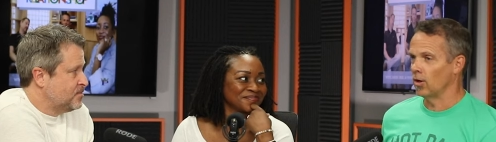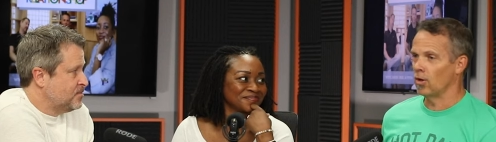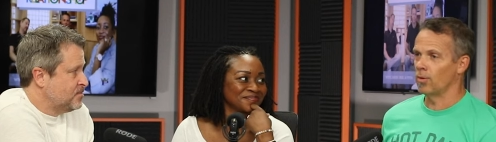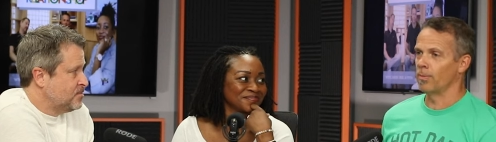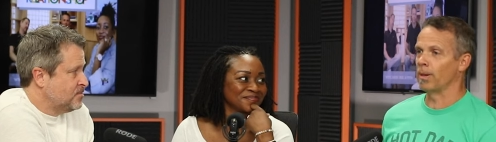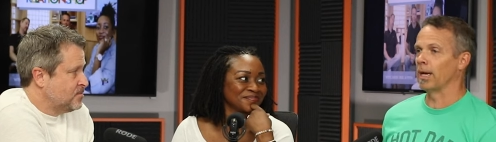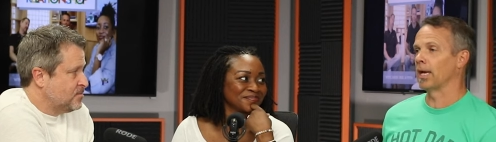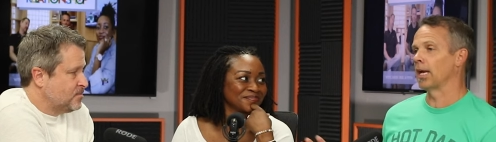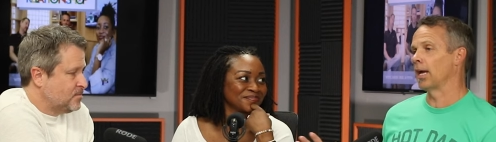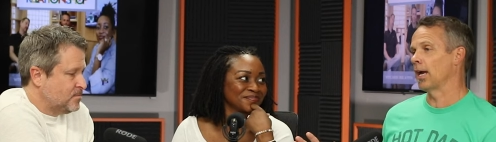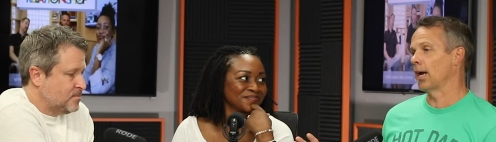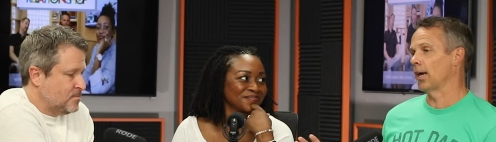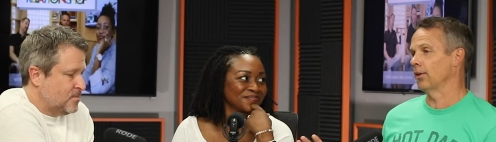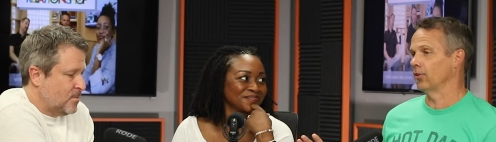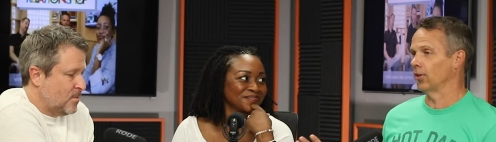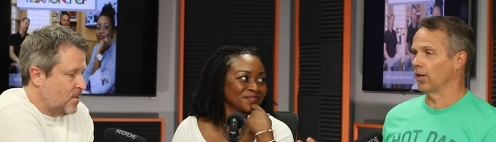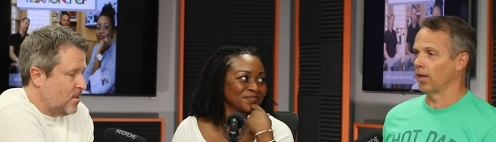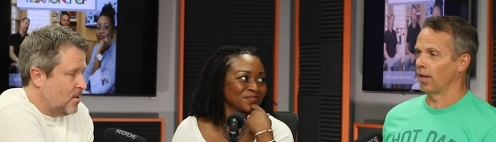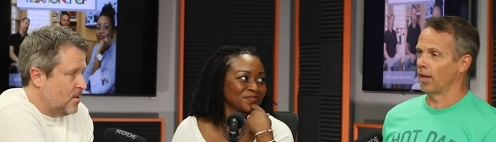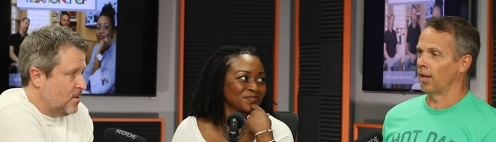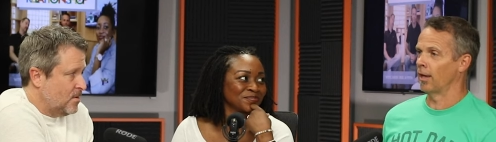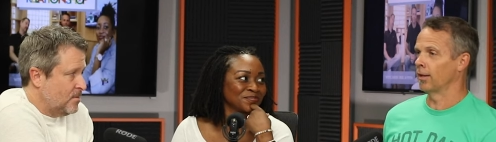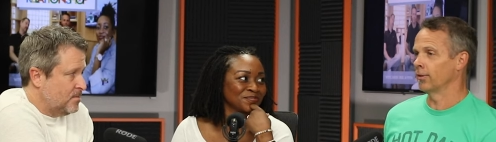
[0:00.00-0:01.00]
Speaker 1: "Oh my gosh,
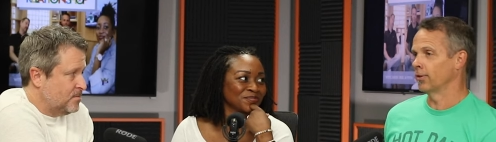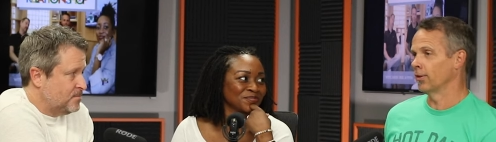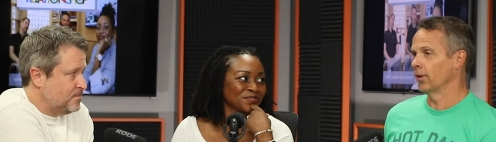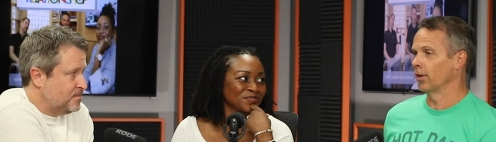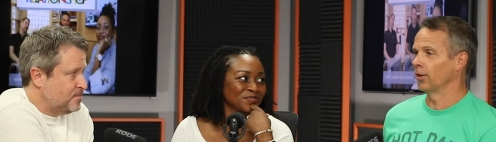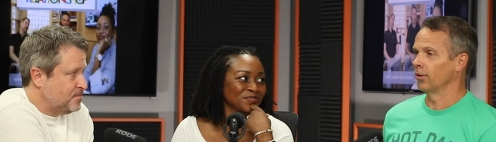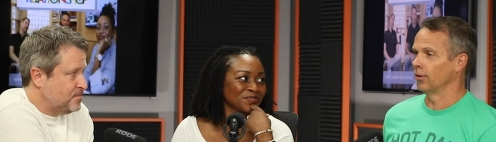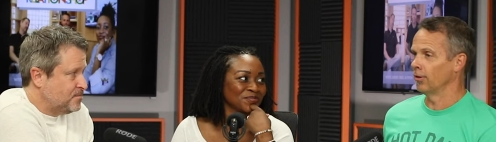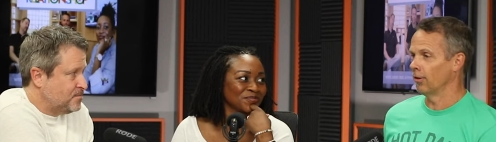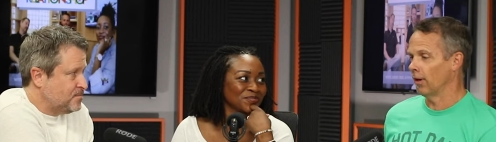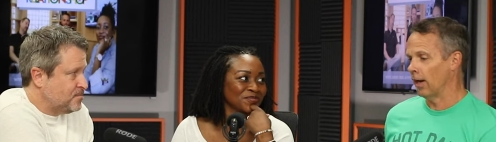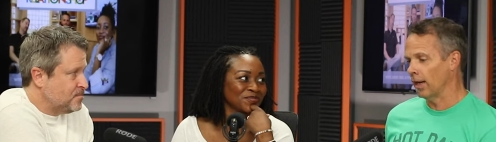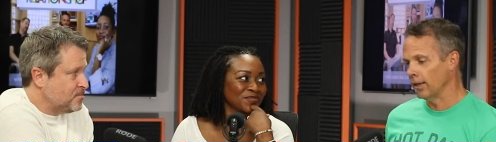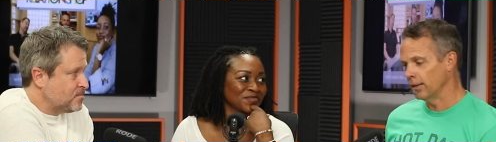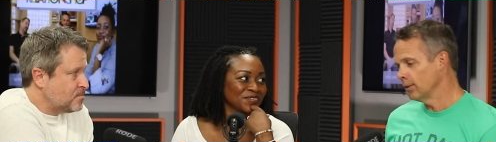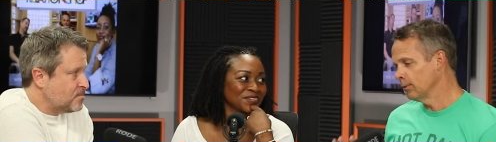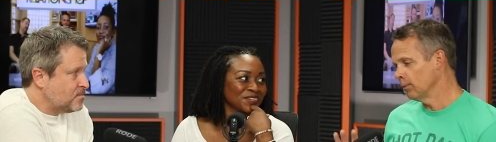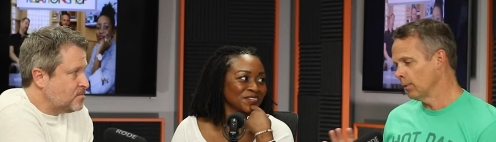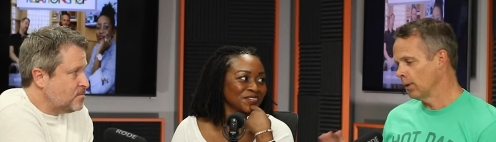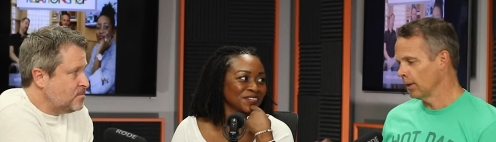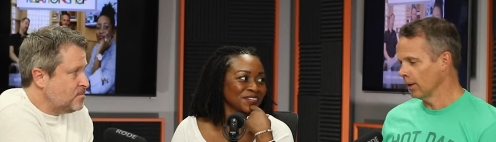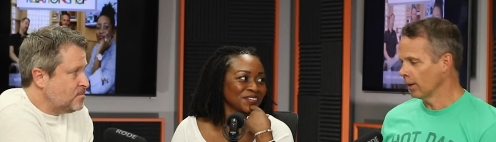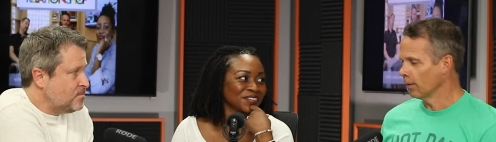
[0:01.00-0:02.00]
I gotta tell you, I
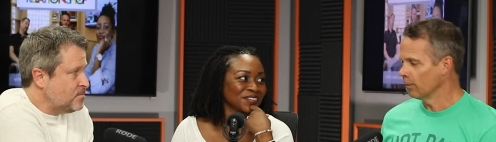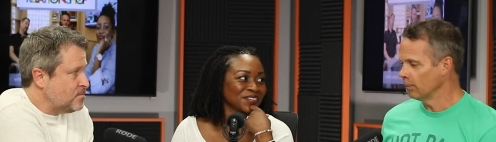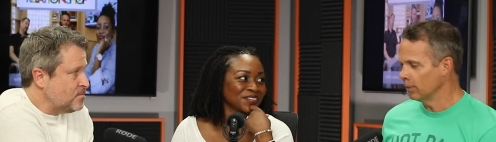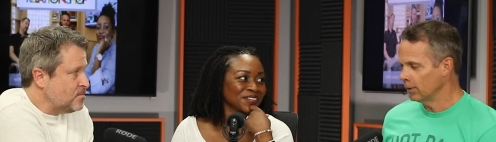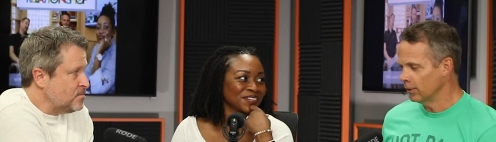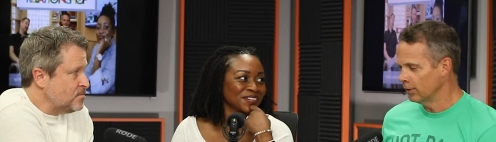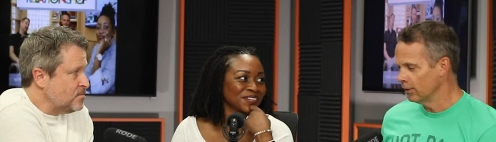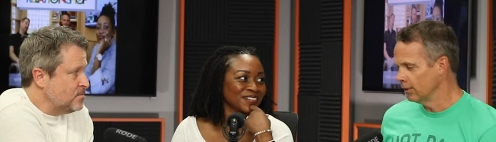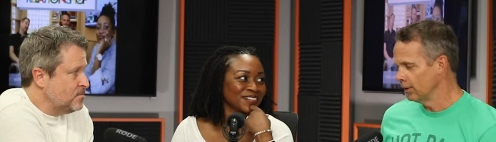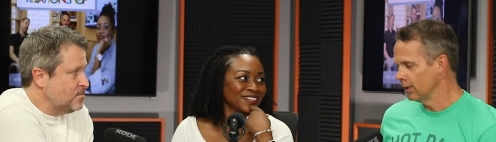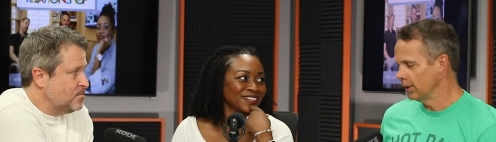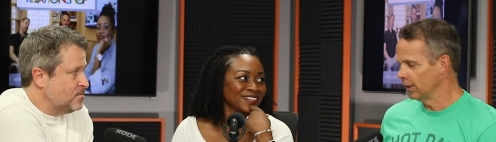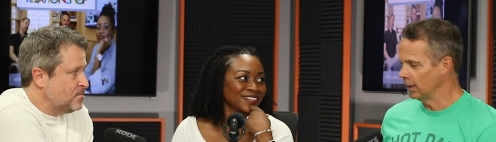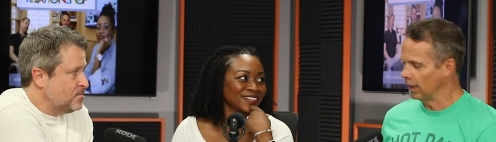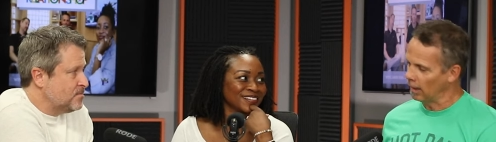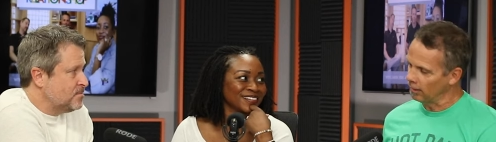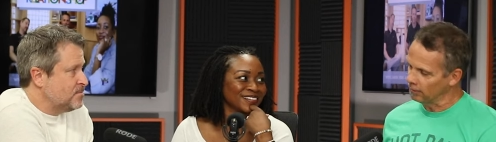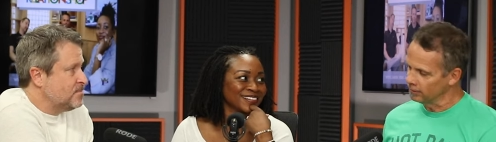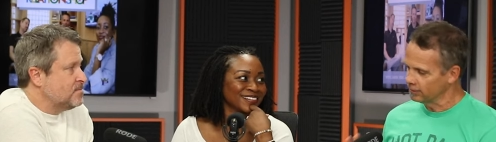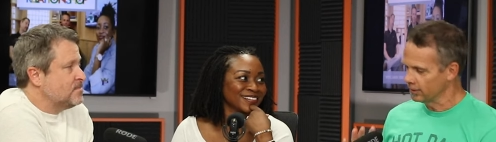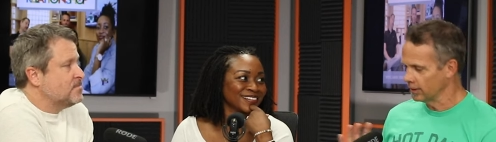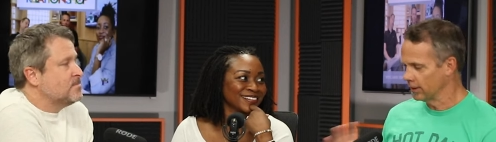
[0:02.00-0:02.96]
didn't want community, and I was